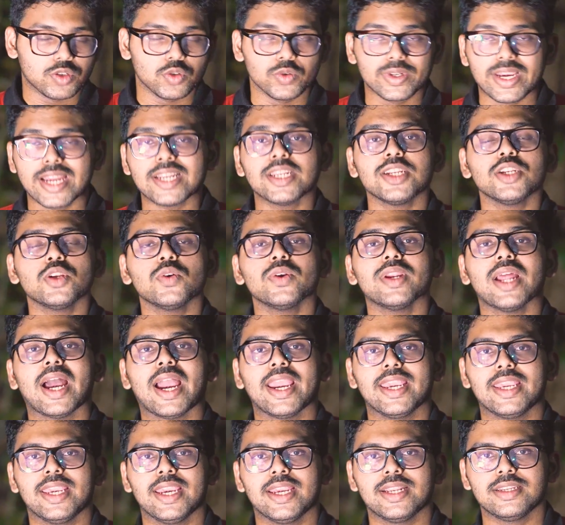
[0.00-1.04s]
To get into an
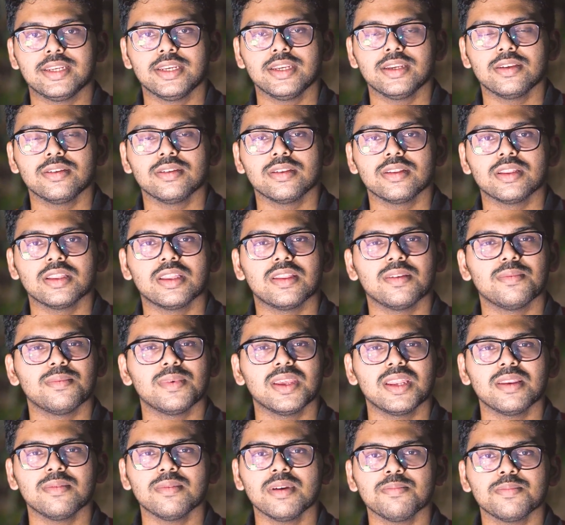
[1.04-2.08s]
IIT, the
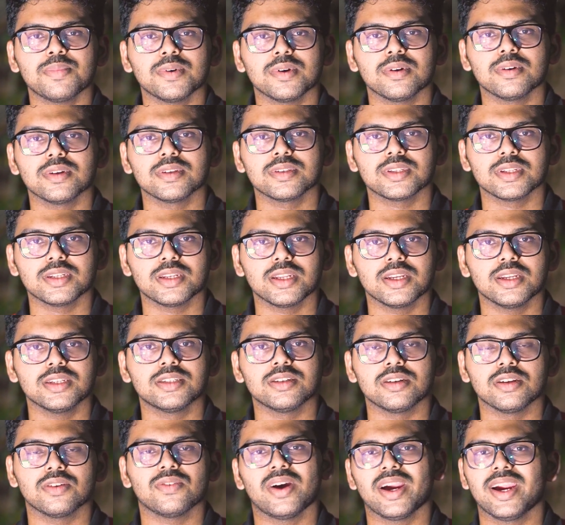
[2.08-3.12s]
minimum
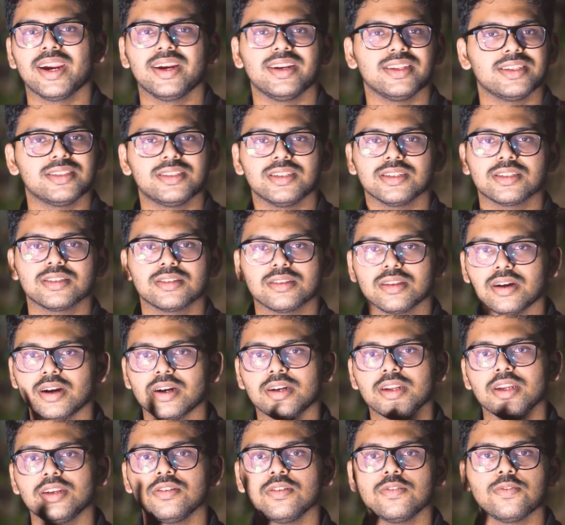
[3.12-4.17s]
percentage required is just
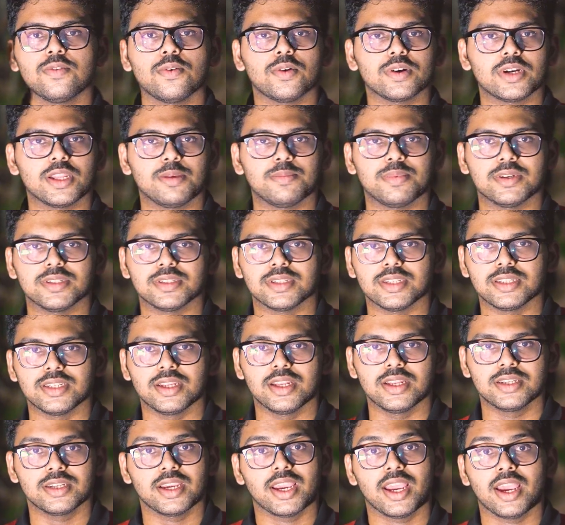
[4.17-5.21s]

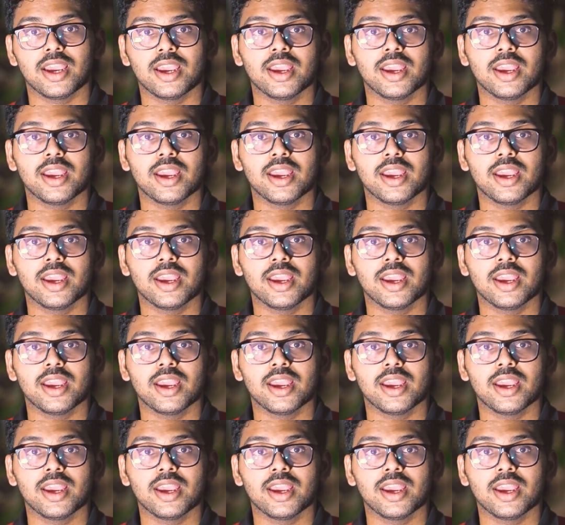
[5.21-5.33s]
30-40%,